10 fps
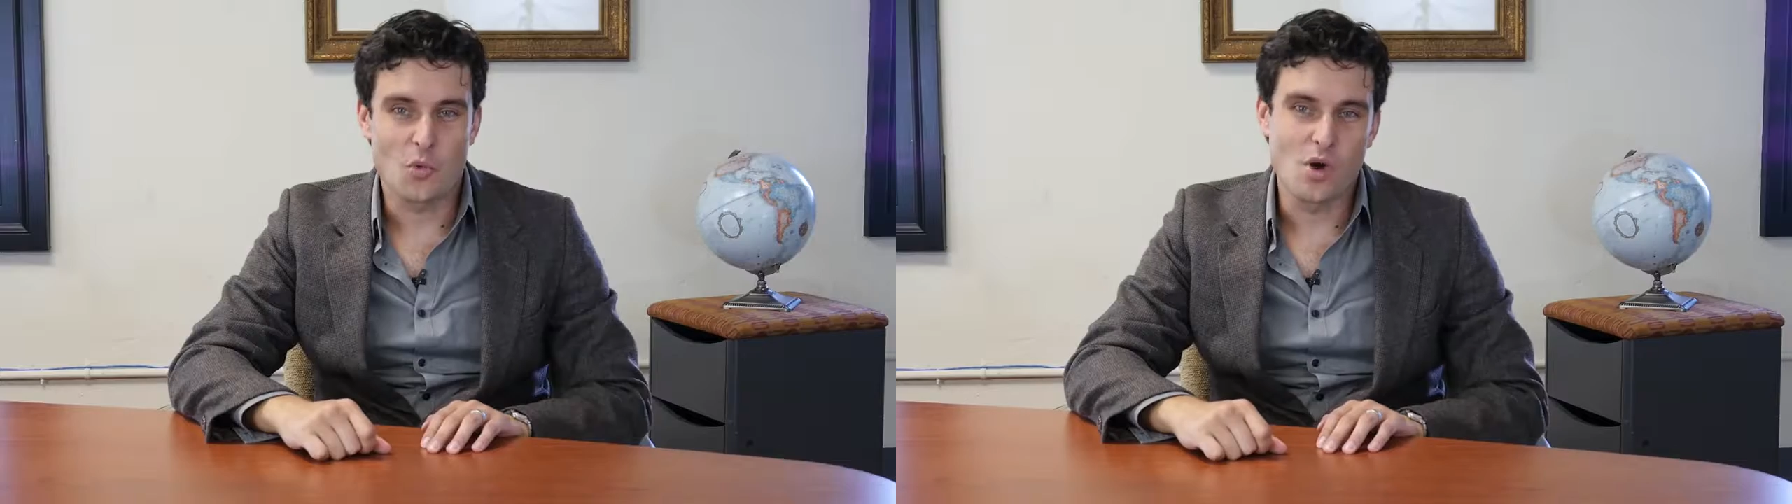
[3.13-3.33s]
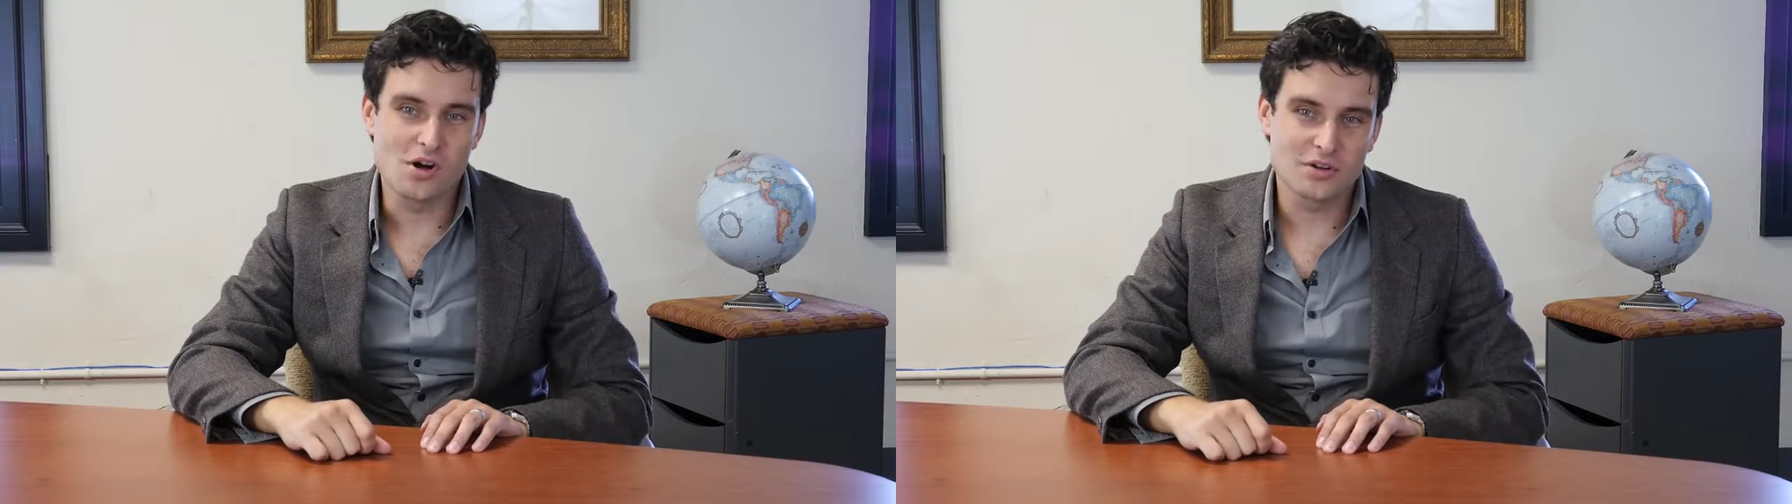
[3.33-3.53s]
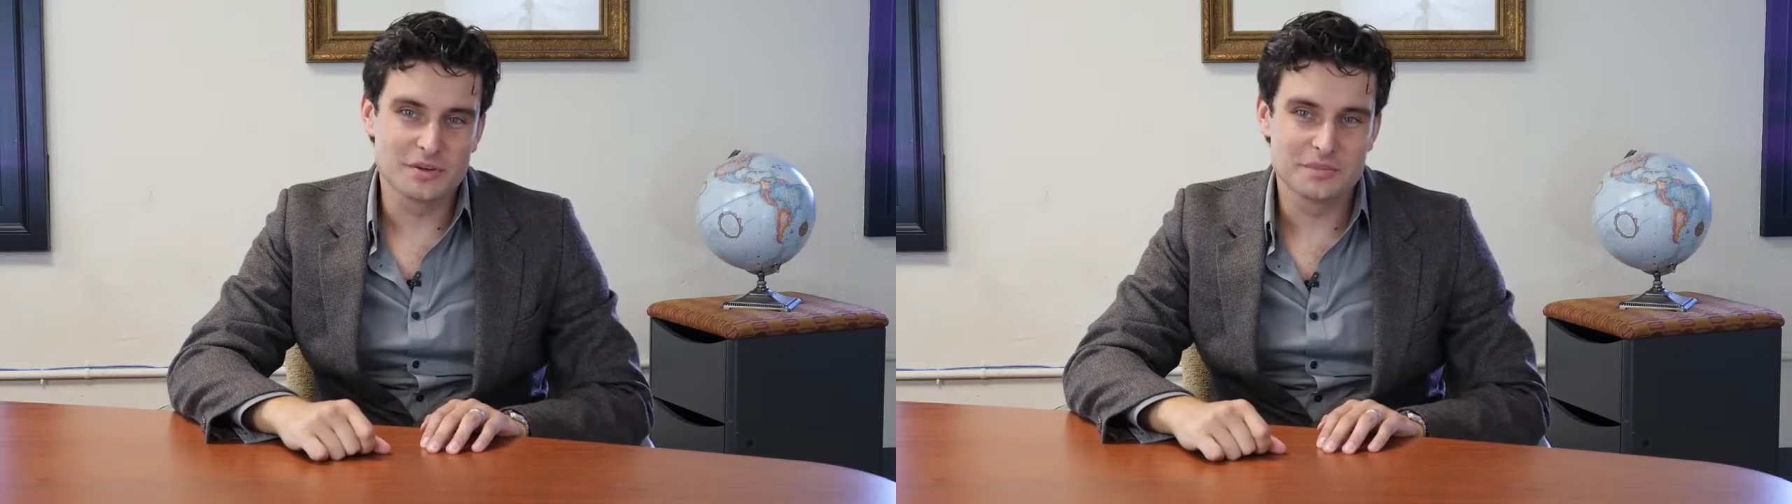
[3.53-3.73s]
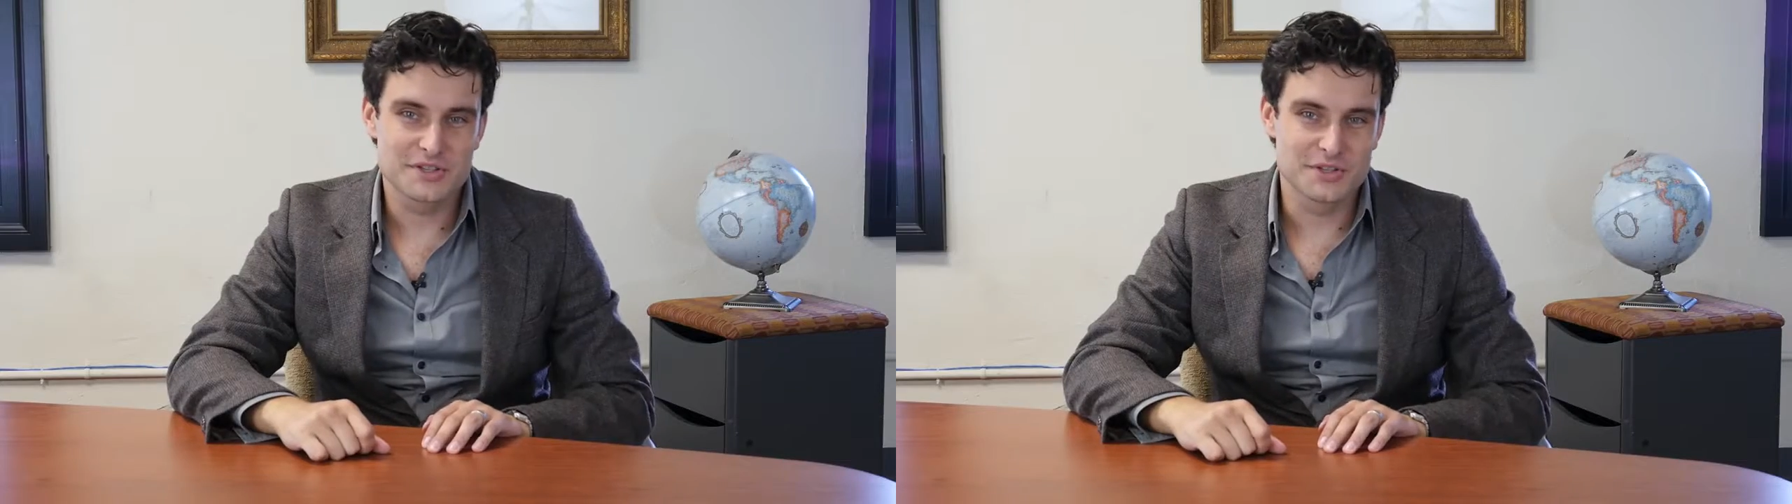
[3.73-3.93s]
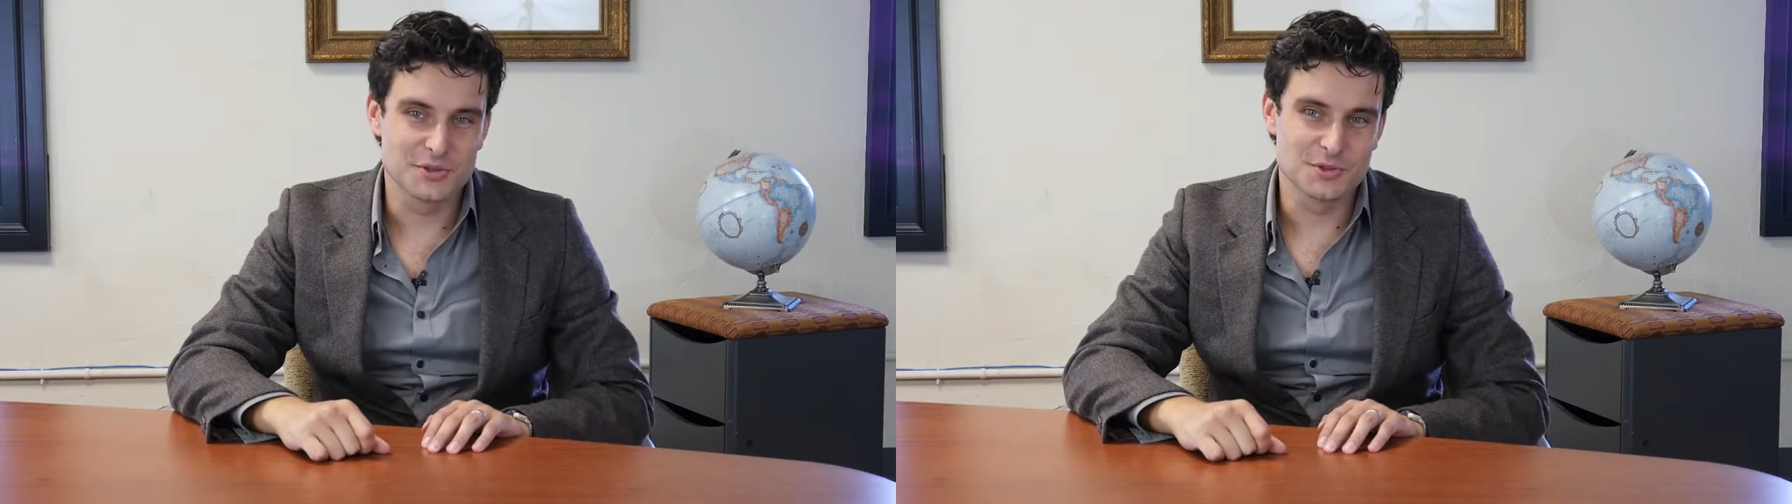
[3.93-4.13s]
Welcome
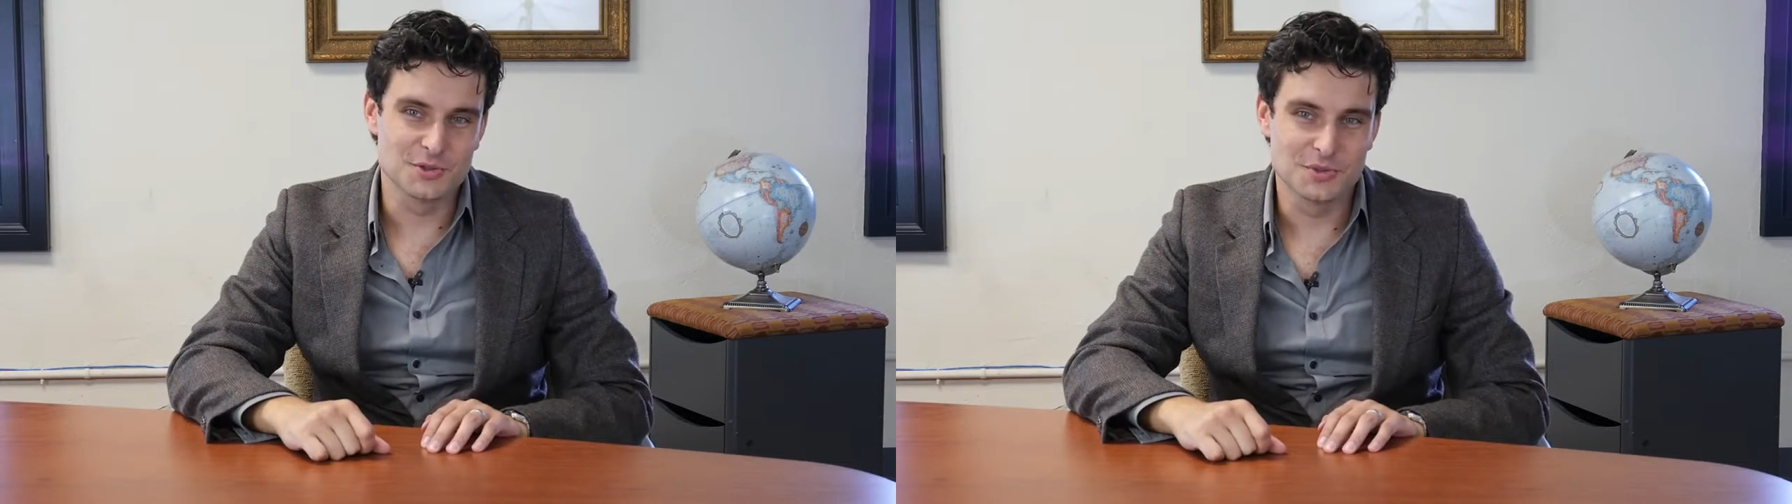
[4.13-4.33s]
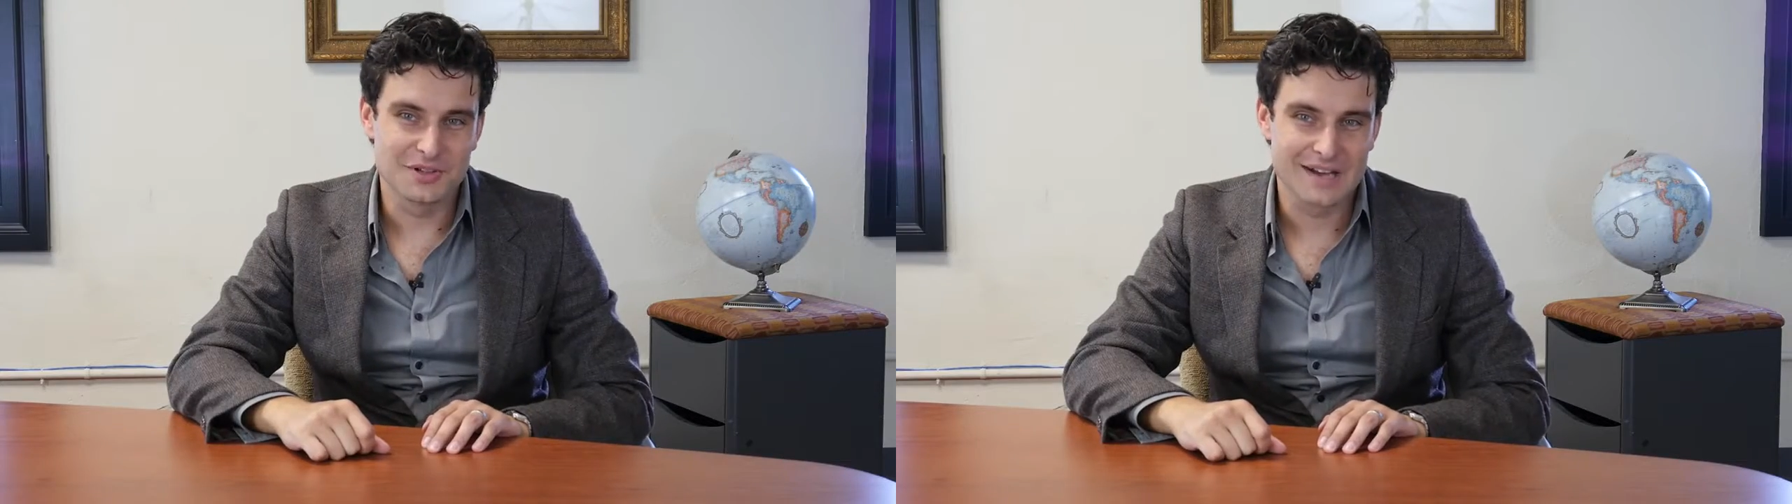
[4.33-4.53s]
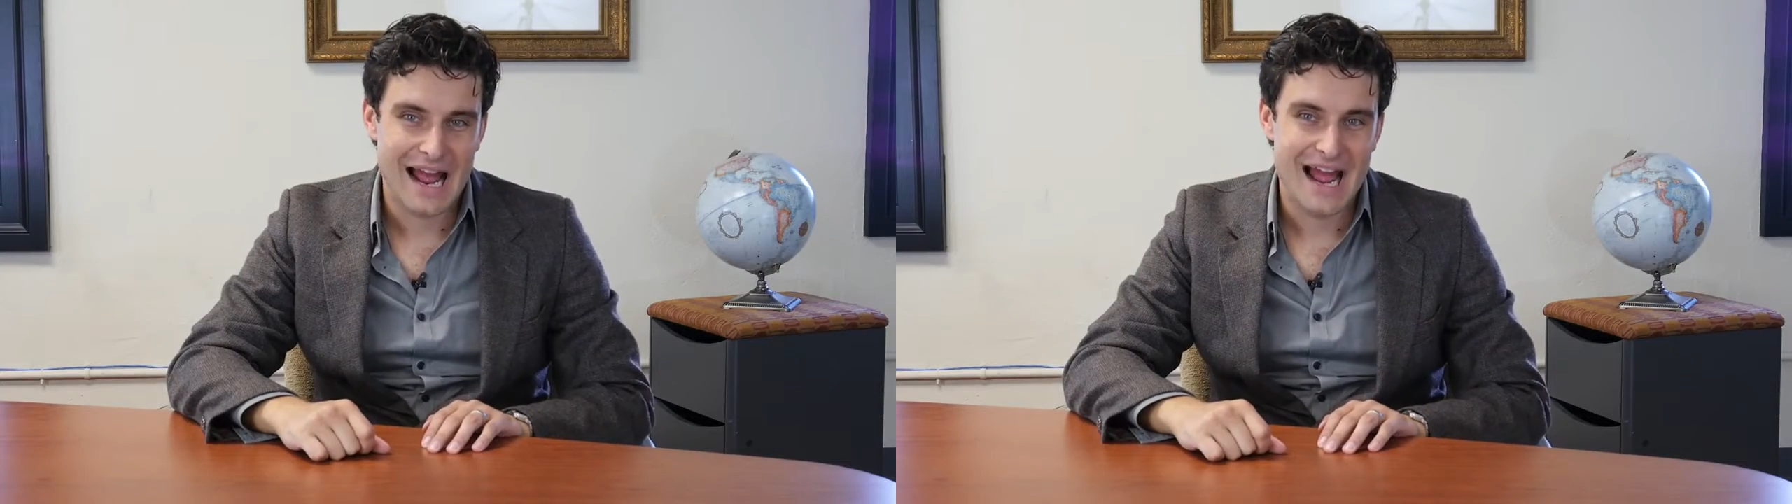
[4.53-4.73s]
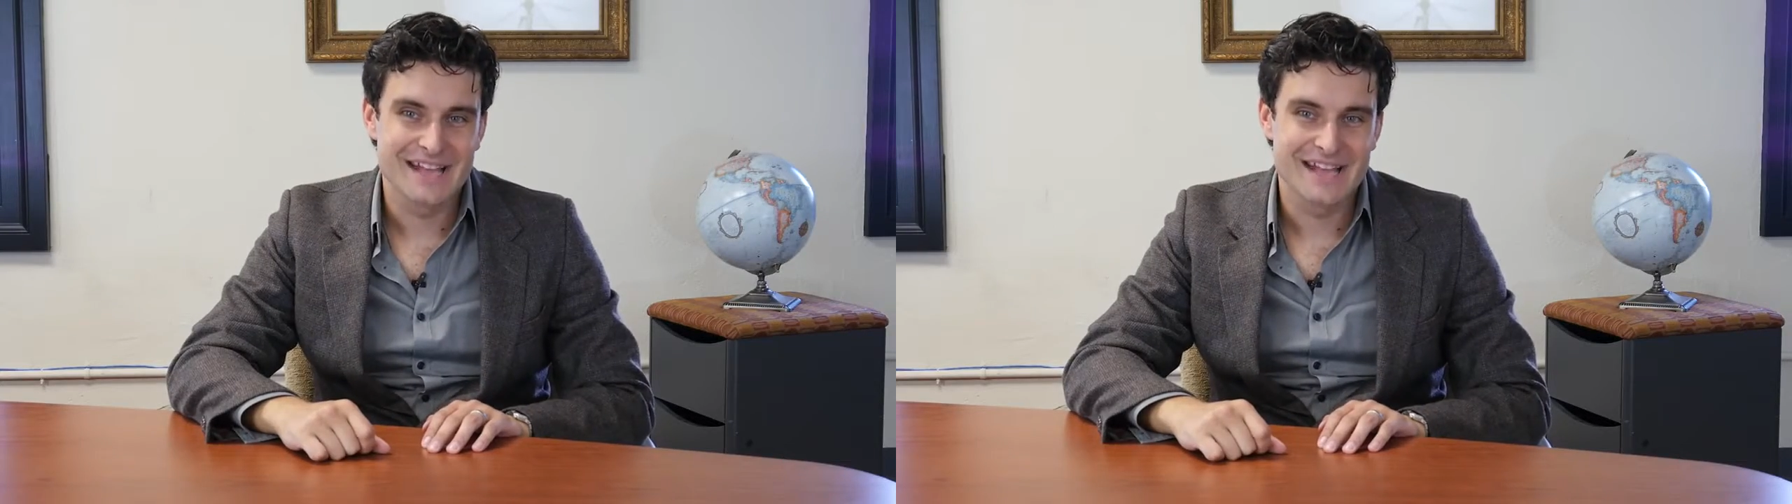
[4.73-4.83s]
to